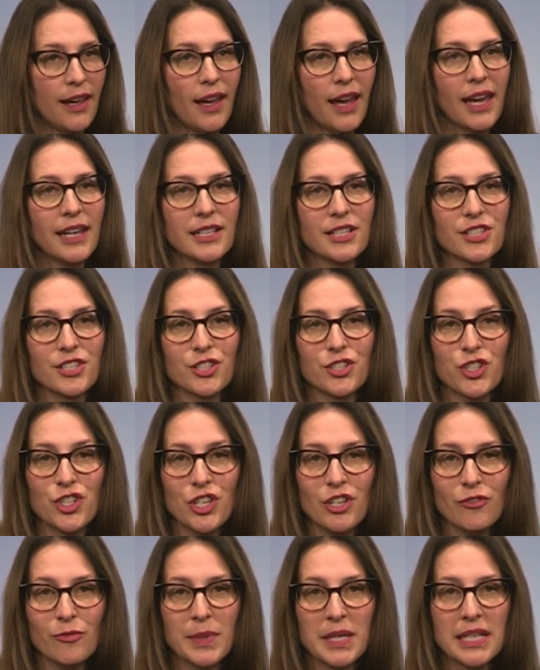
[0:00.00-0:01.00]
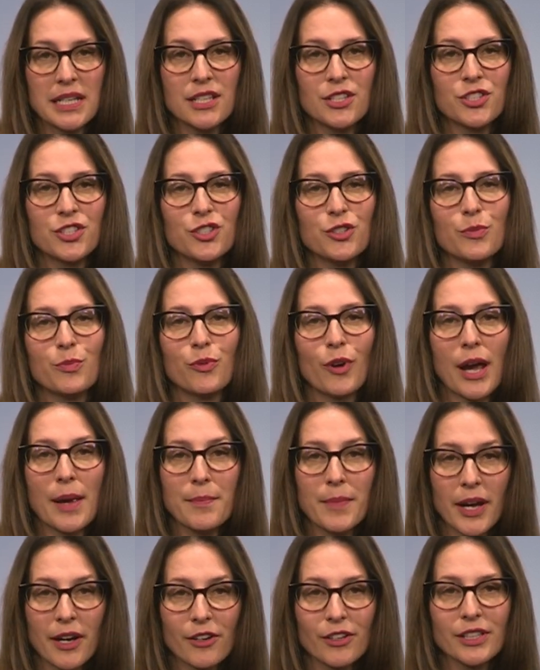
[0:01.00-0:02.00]
and its achievement is due
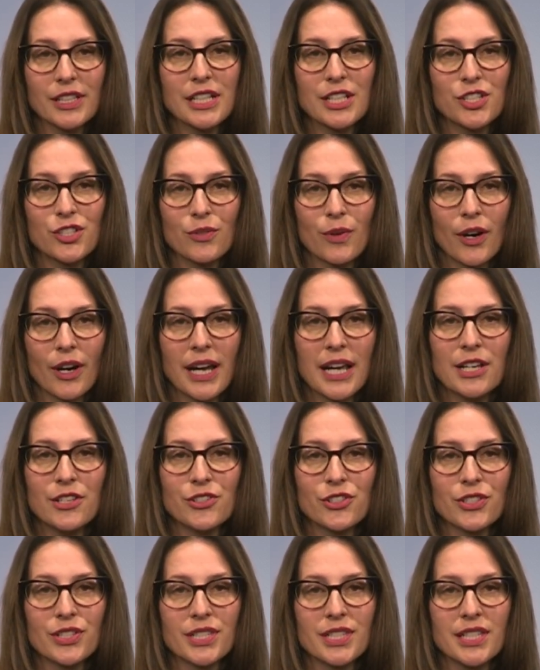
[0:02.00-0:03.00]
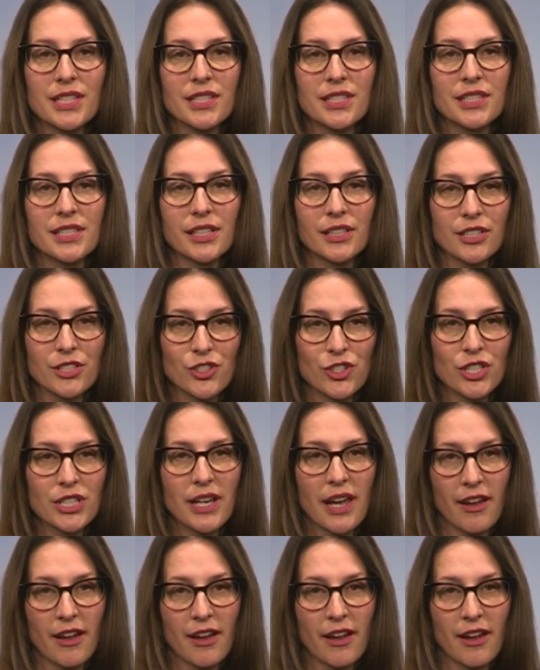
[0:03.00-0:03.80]
primarily to our agency's diligent